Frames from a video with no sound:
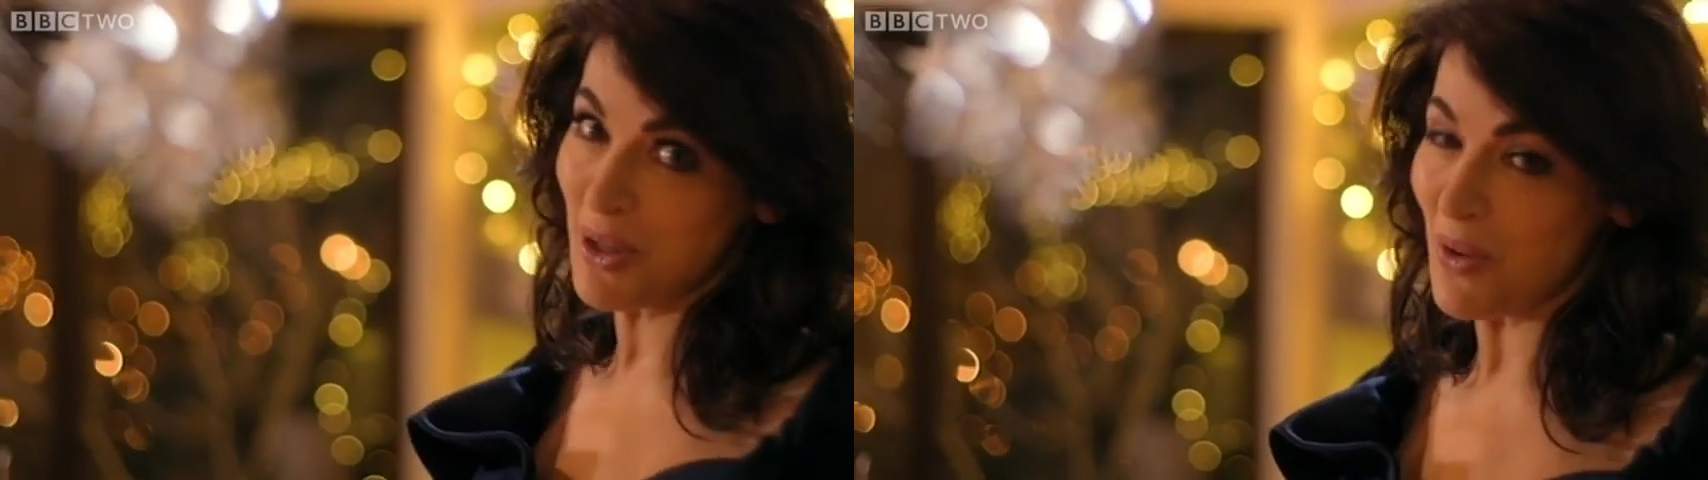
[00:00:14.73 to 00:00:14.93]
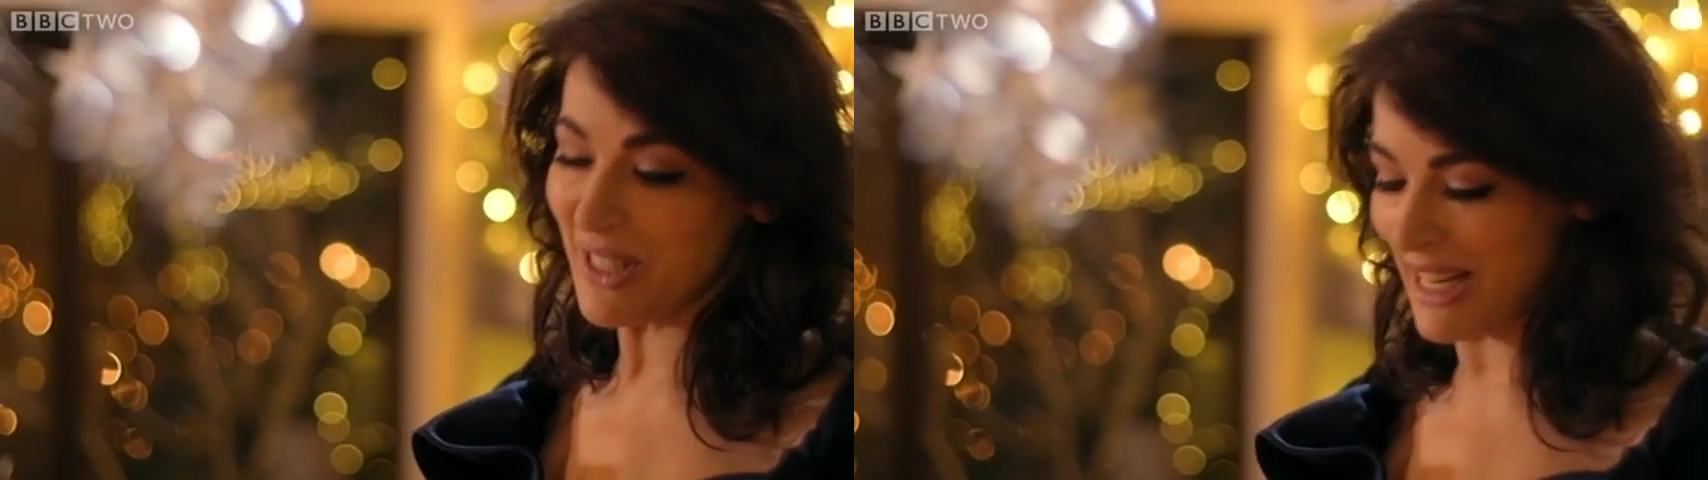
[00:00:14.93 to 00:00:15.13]

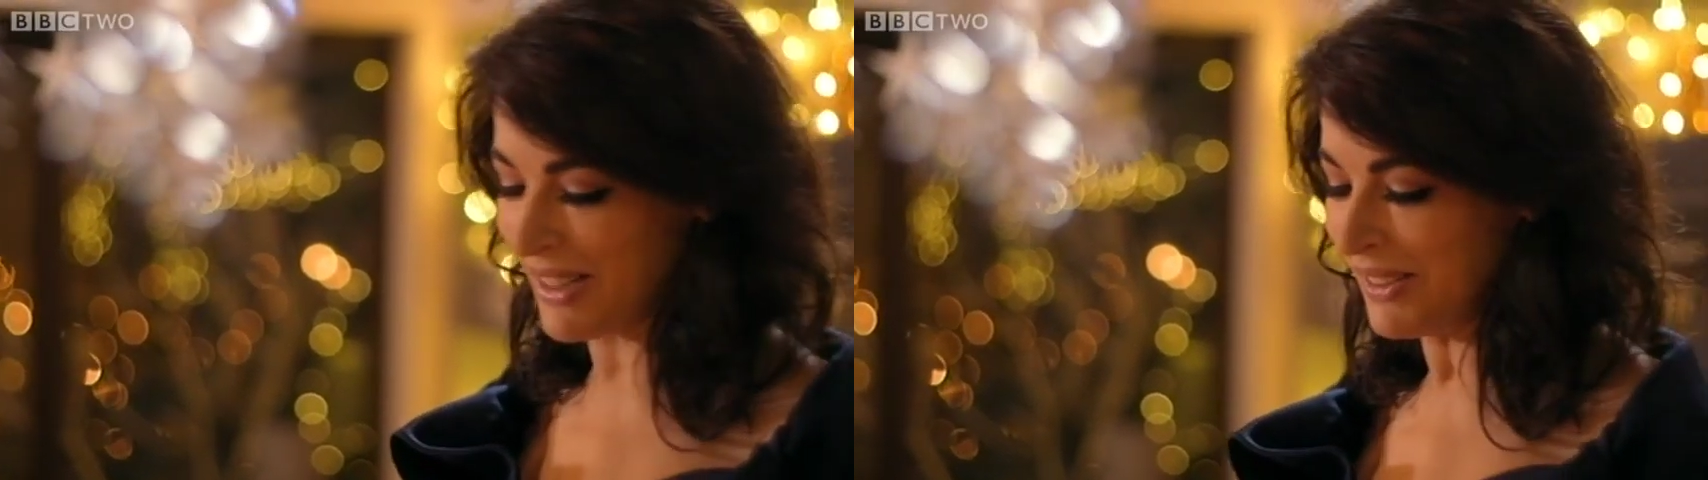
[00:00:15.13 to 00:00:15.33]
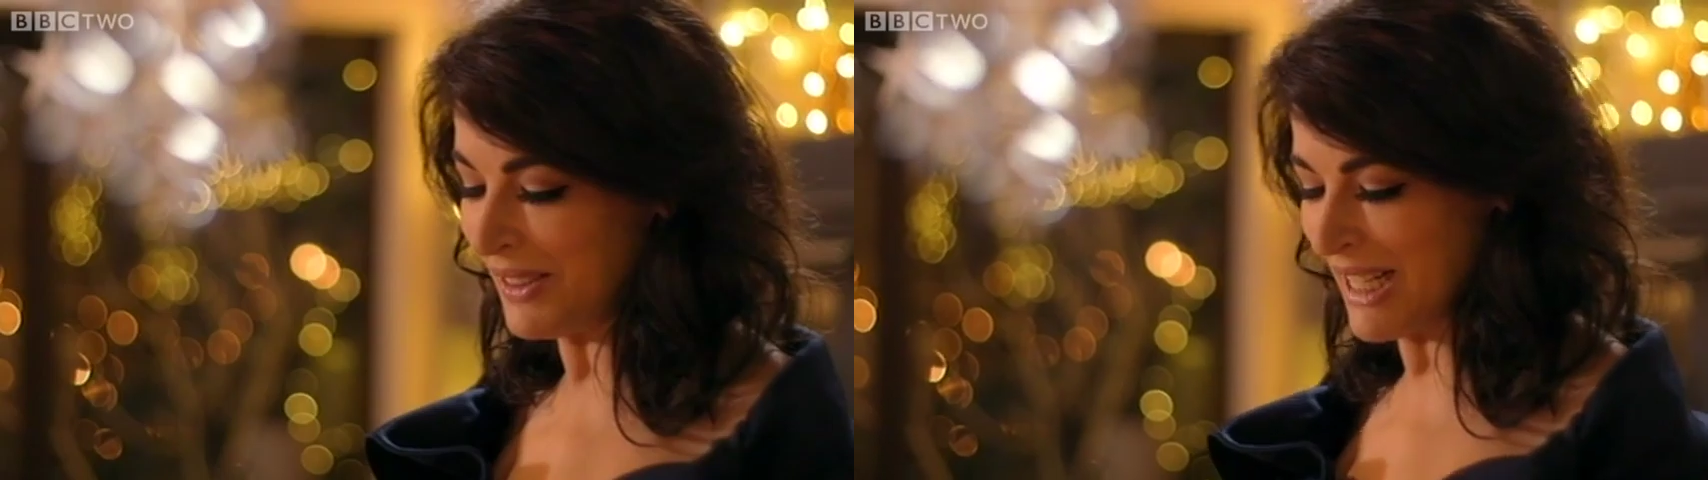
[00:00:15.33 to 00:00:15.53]

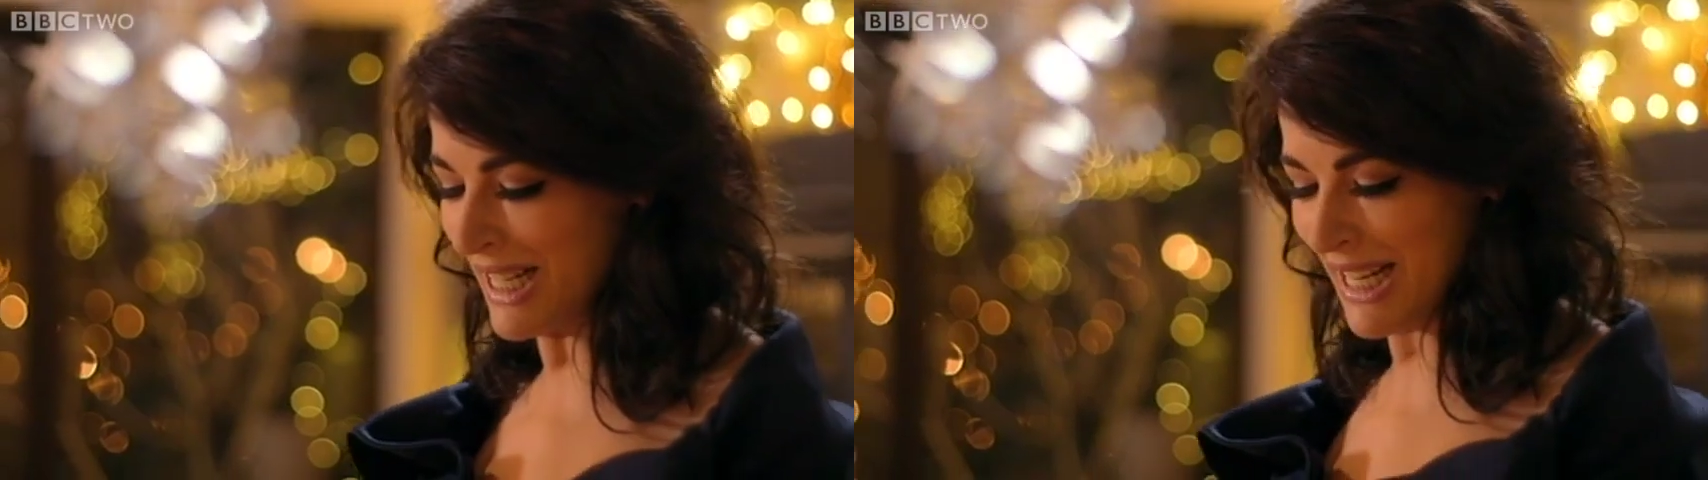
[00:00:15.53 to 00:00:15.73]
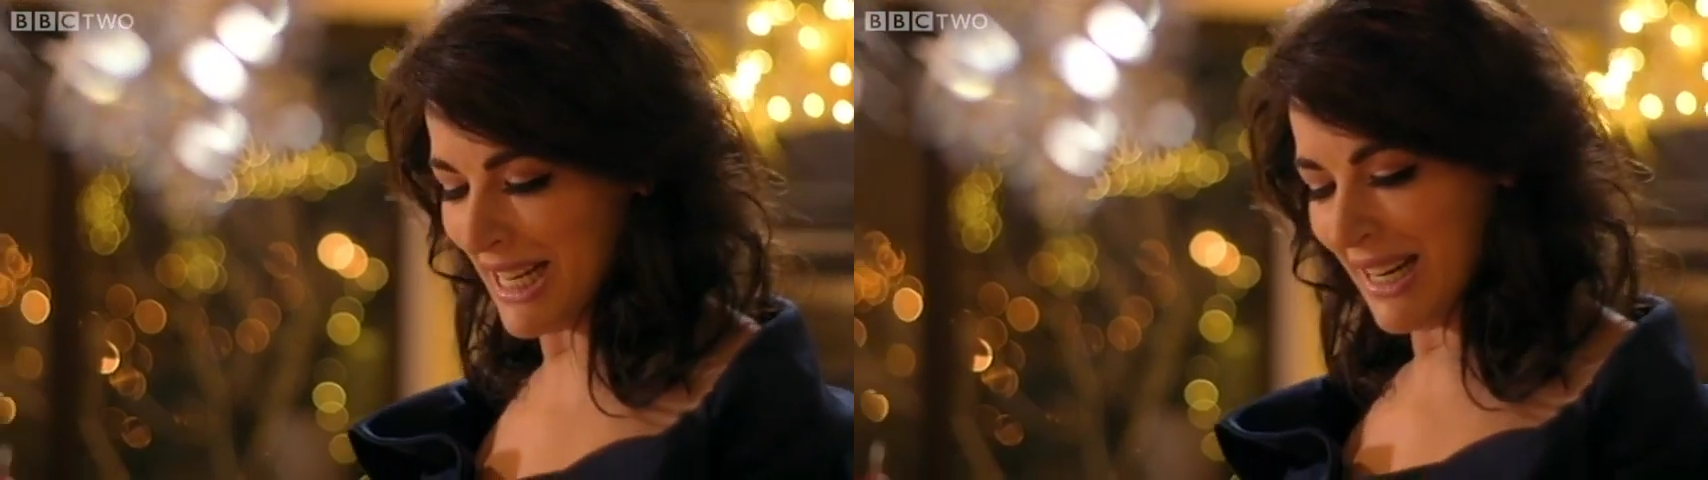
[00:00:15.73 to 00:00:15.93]
cocktail,
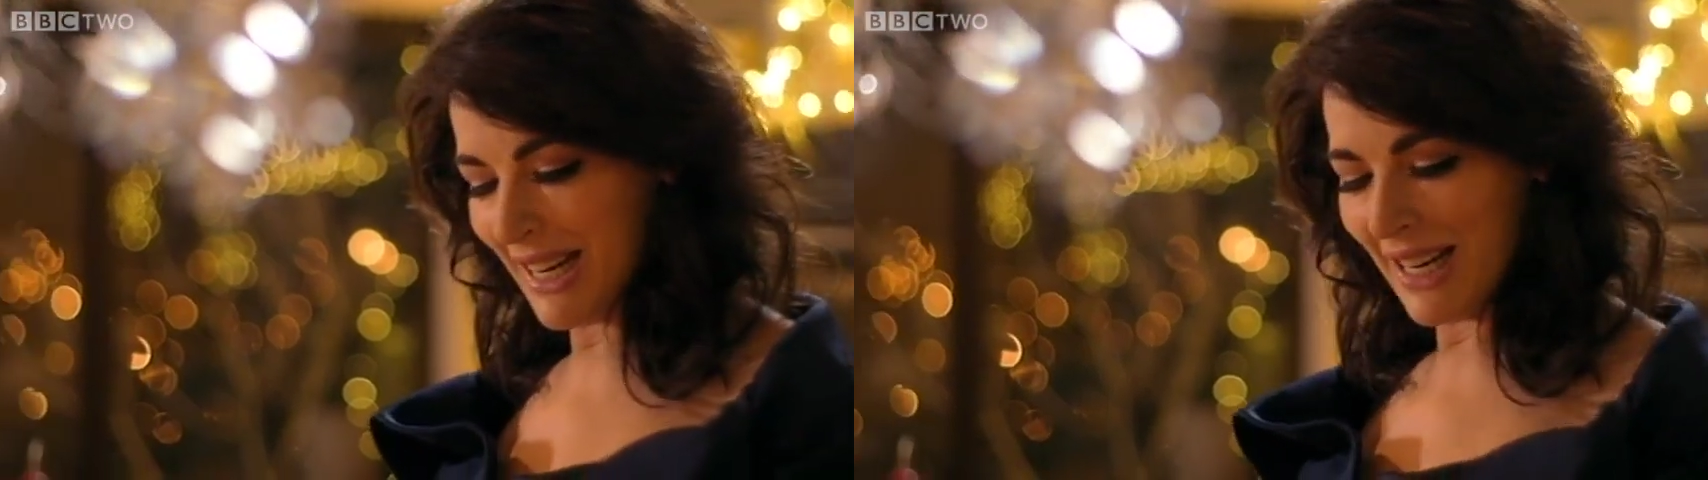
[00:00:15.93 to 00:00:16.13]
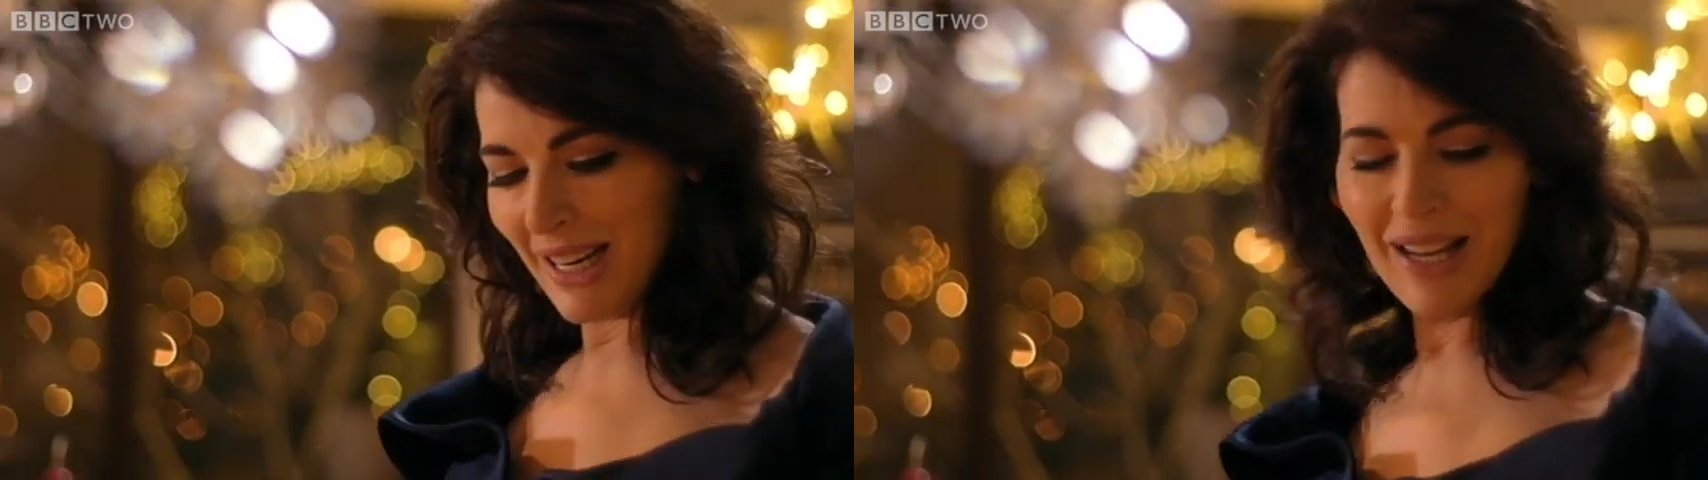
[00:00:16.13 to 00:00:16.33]

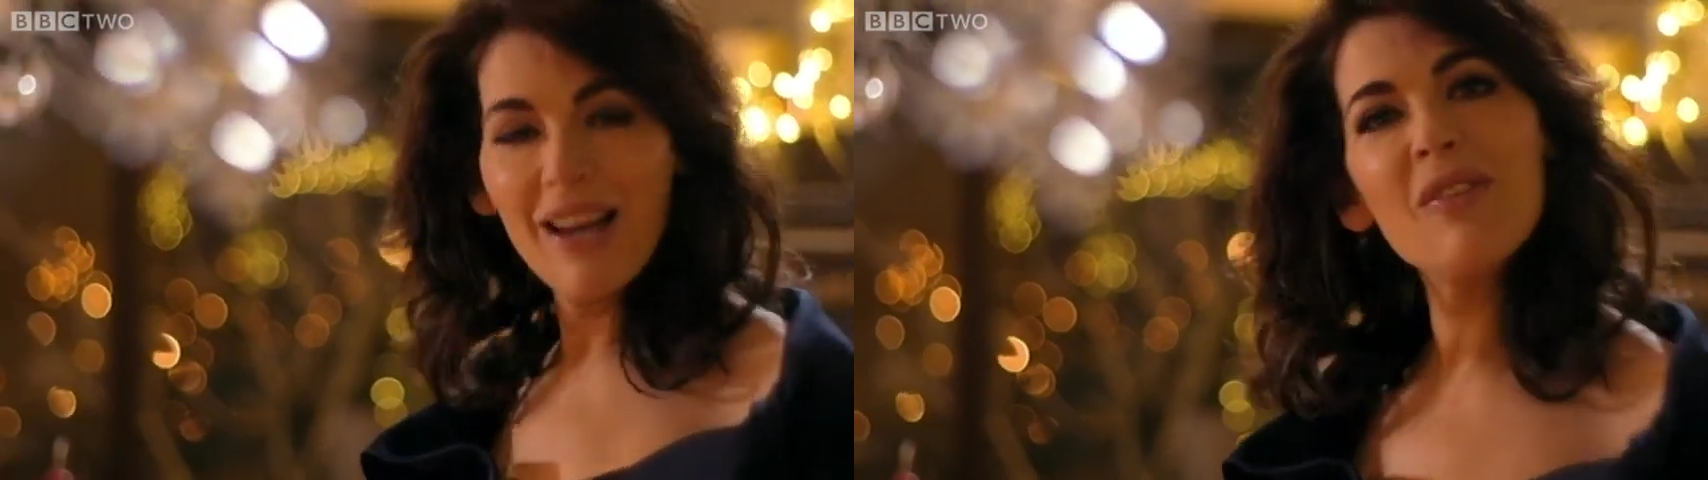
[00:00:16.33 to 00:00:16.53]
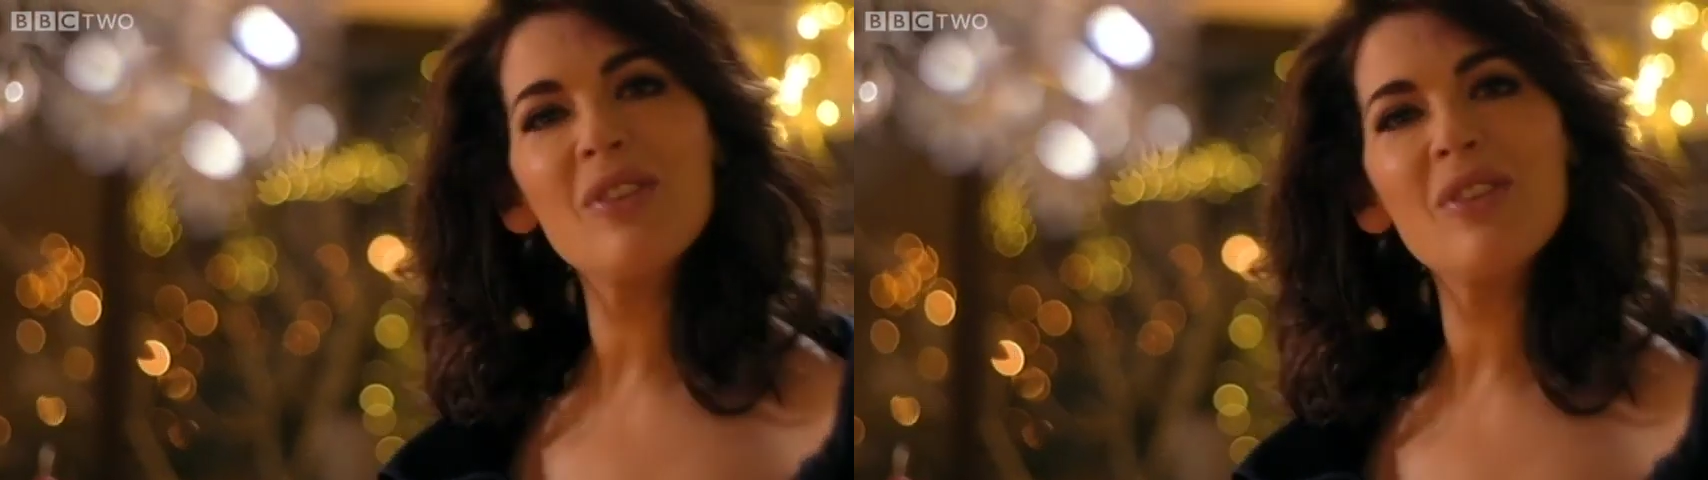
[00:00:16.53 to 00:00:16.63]
a